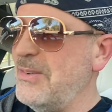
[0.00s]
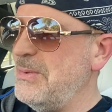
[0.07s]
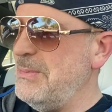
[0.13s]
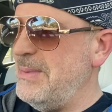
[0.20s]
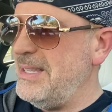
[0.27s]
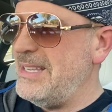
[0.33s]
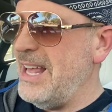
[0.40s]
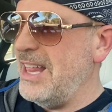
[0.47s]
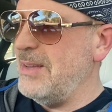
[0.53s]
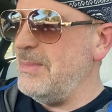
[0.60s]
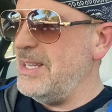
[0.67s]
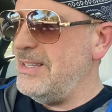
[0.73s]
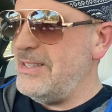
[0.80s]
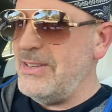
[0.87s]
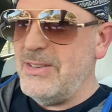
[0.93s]
would be telling
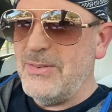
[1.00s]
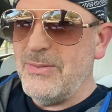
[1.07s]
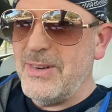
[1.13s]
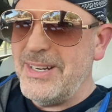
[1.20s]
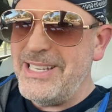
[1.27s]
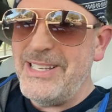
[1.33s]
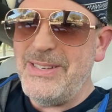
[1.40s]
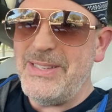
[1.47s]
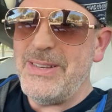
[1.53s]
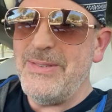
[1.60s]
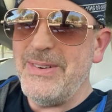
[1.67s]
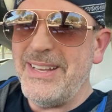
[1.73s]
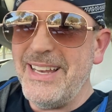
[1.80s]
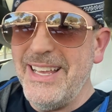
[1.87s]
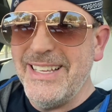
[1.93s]
me, dude, what are you
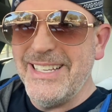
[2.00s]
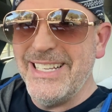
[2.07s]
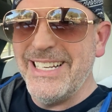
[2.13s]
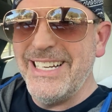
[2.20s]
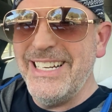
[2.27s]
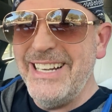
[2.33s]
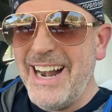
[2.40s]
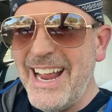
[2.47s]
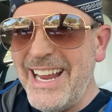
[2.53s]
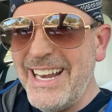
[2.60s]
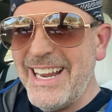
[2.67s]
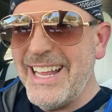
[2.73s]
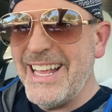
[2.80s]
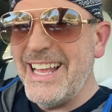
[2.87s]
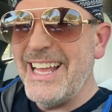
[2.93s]
doing? Right?
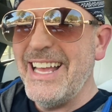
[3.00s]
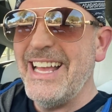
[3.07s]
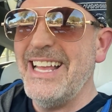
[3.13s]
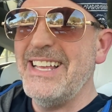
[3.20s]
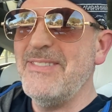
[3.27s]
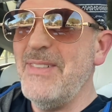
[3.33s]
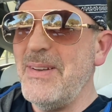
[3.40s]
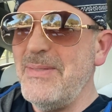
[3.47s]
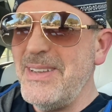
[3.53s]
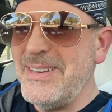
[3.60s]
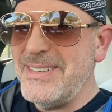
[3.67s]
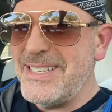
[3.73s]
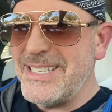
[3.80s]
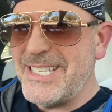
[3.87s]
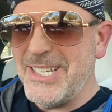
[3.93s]
Maybe
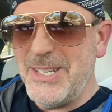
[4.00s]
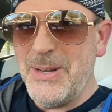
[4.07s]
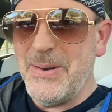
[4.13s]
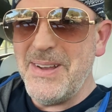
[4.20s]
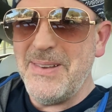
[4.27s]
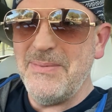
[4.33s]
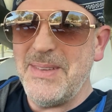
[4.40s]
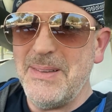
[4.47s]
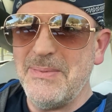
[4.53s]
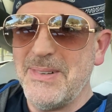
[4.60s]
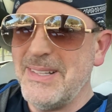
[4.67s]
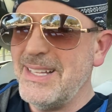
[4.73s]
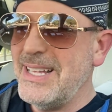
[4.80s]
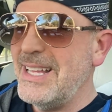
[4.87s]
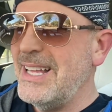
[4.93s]
you're just annoying people.